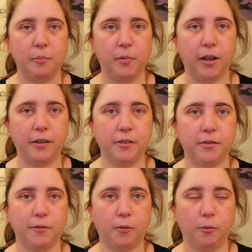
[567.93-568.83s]
blood
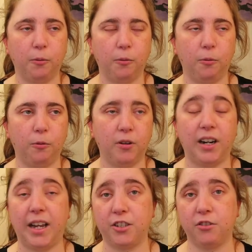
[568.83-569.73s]
for
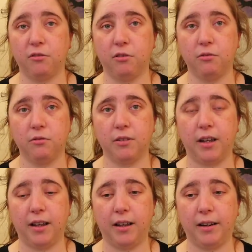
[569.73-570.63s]
cholesterol,
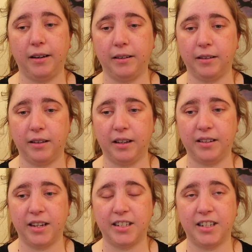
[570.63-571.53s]
and they're
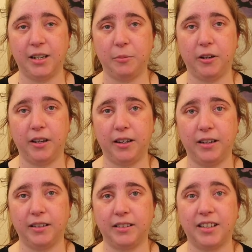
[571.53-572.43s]
testing my
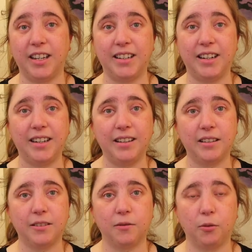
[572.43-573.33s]

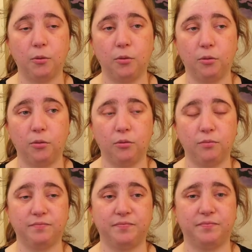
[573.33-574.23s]
kidneys for
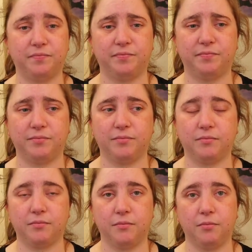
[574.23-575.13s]

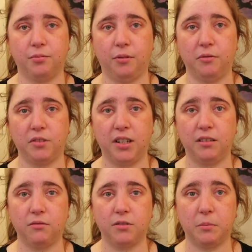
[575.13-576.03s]
protein
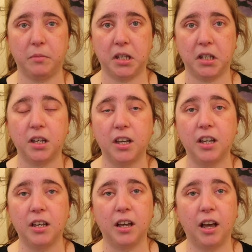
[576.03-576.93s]
or something,
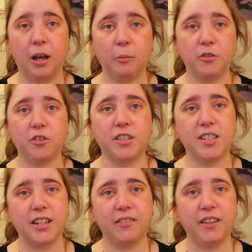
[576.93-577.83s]
just to
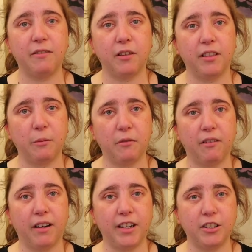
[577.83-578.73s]
see if either of them are
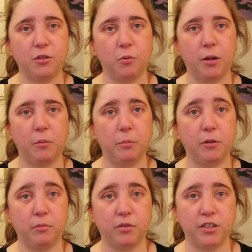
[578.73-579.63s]
related to why my
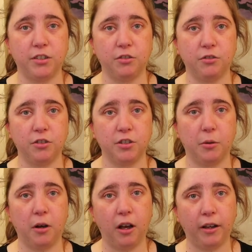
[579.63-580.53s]
blood pressure's gone so
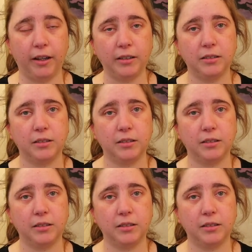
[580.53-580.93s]
high.